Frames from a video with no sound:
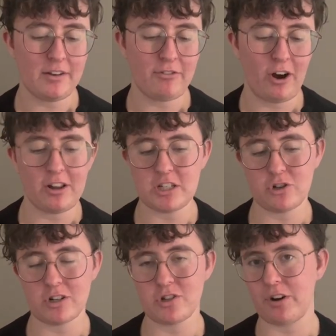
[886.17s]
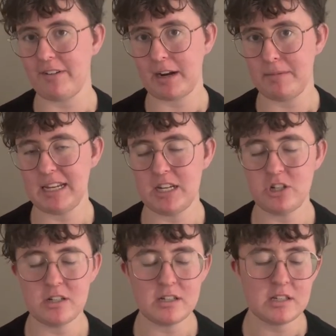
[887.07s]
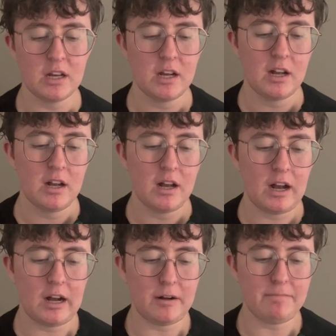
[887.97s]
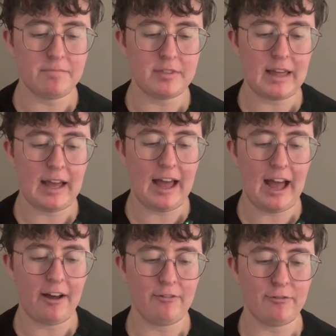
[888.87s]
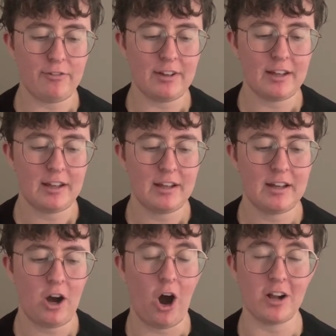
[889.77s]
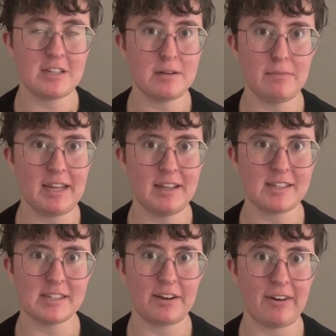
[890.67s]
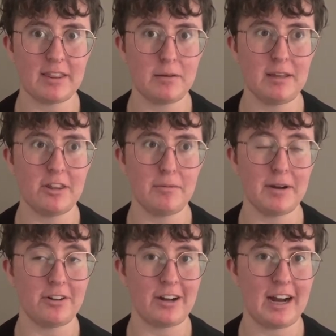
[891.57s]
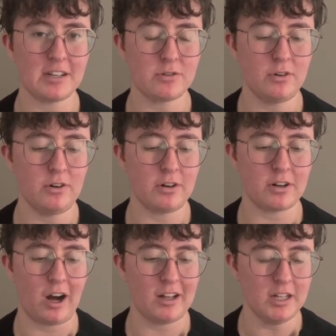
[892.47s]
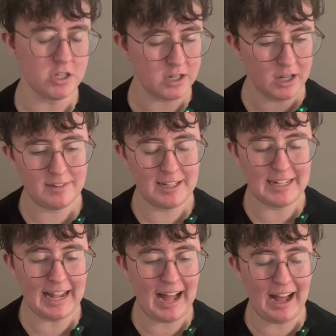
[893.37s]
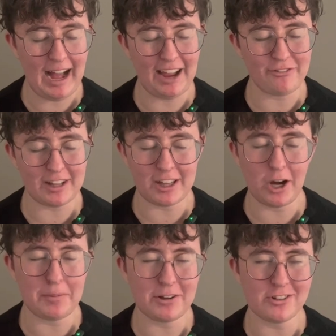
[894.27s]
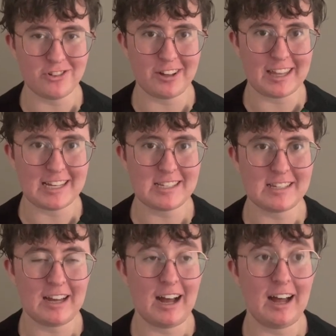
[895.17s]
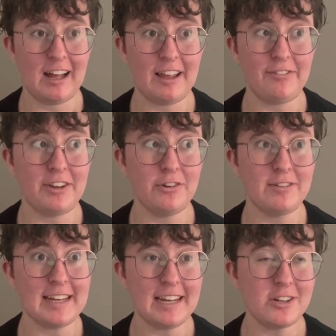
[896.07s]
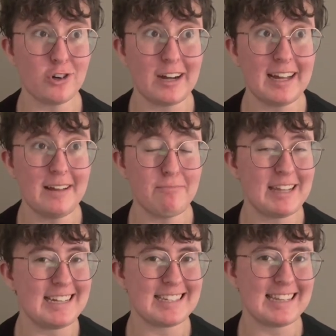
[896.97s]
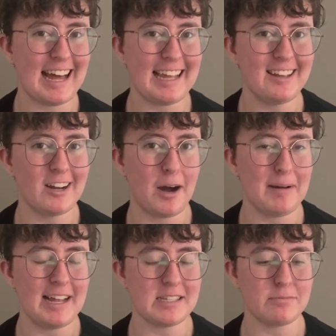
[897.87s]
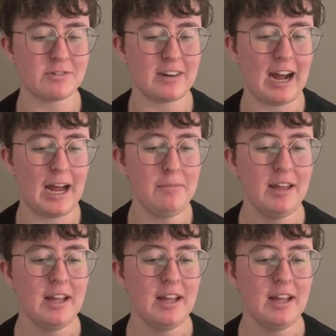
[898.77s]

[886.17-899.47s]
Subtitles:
for all these short story recommendations that have haunted me since I read them either in middle or high school or college. Yeah, I really hope you enjoyed this. If you did enjoy it, please like, comment, and subscribe.